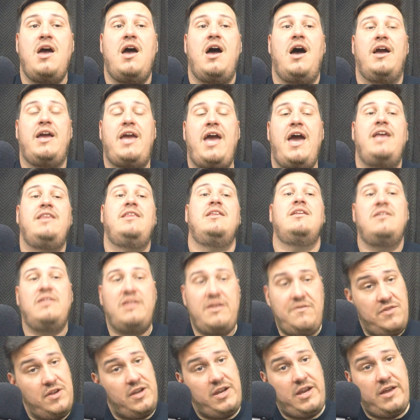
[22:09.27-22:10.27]
Again,
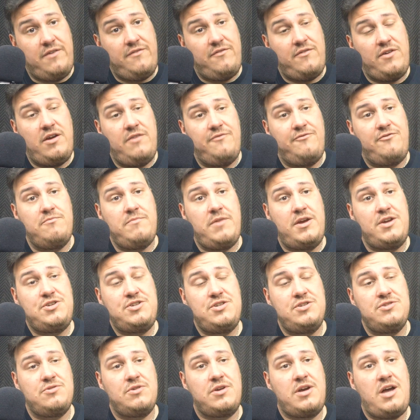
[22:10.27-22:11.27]
leave any
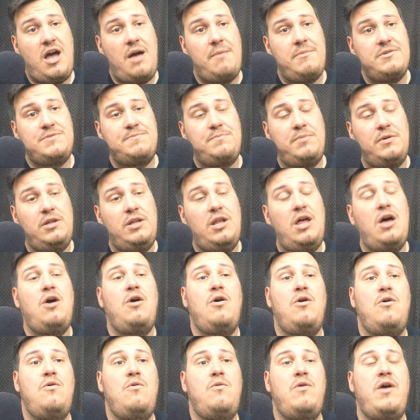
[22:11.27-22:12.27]
information or comments
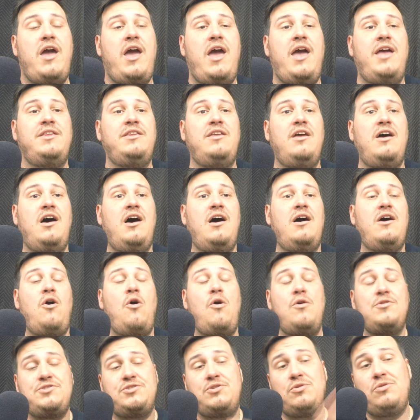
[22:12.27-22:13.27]
below, and
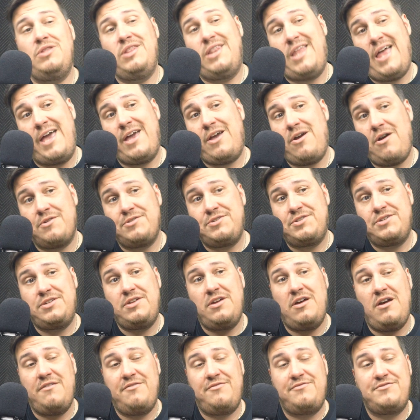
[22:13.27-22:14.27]
also like our
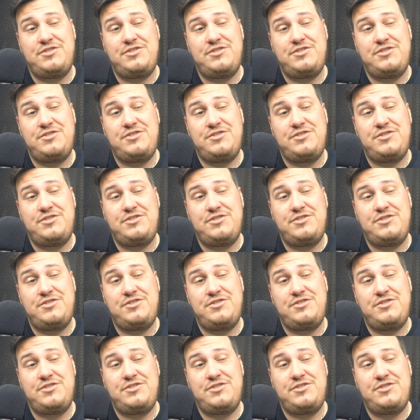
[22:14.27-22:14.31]
stuff.